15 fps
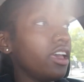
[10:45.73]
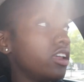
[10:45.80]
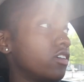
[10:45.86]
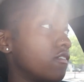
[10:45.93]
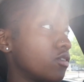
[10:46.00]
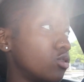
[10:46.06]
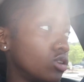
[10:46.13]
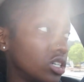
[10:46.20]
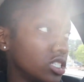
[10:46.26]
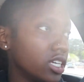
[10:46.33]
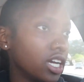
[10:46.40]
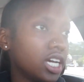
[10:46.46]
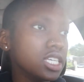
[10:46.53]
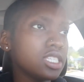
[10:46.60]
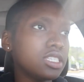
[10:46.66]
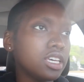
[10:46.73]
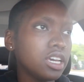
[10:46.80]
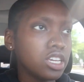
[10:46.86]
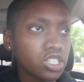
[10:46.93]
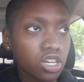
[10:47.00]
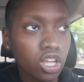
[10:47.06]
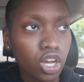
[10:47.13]
And of course, like I
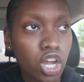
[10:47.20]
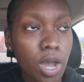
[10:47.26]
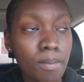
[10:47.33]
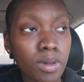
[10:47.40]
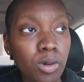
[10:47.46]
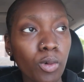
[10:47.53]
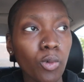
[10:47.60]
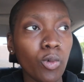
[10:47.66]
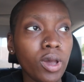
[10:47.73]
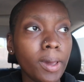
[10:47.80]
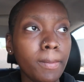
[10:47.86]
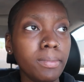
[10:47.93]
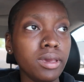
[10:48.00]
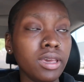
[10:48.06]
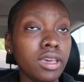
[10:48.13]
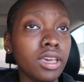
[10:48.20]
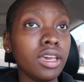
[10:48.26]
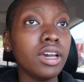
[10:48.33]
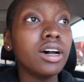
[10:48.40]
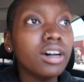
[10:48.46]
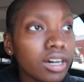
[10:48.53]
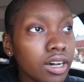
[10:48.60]
said, y'all are coming with
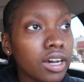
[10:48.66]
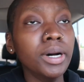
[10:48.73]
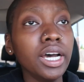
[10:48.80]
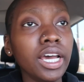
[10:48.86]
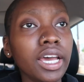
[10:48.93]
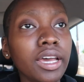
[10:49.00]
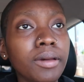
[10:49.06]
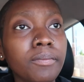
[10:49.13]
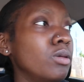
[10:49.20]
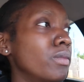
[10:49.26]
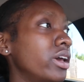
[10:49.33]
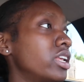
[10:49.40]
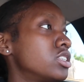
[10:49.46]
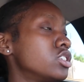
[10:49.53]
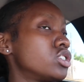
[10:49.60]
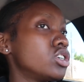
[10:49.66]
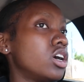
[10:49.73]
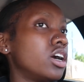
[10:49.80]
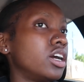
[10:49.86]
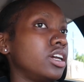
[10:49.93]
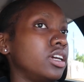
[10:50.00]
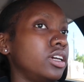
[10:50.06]
me. But we made it to
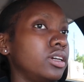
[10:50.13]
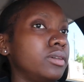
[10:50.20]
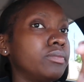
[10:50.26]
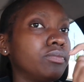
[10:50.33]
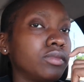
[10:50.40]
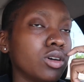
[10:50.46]
Target.